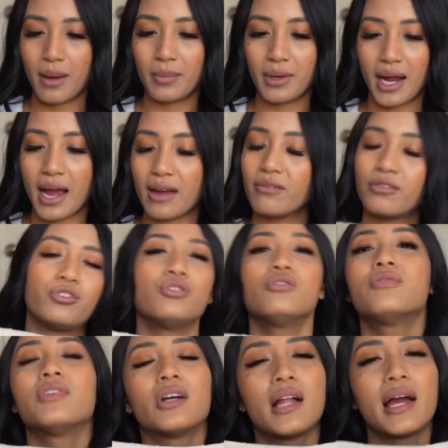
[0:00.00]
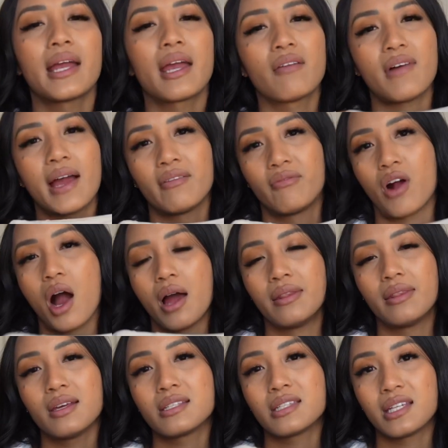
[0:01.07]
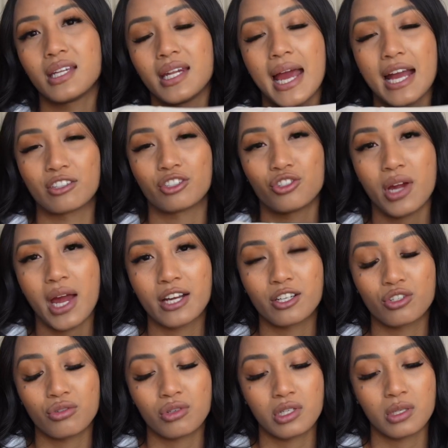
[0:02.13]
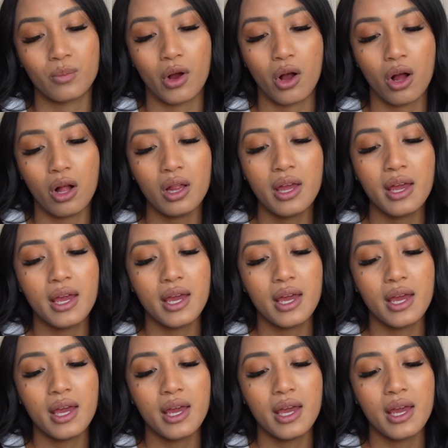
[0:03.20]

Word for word: But I do feel like if I've gotten this in an extra, extra small,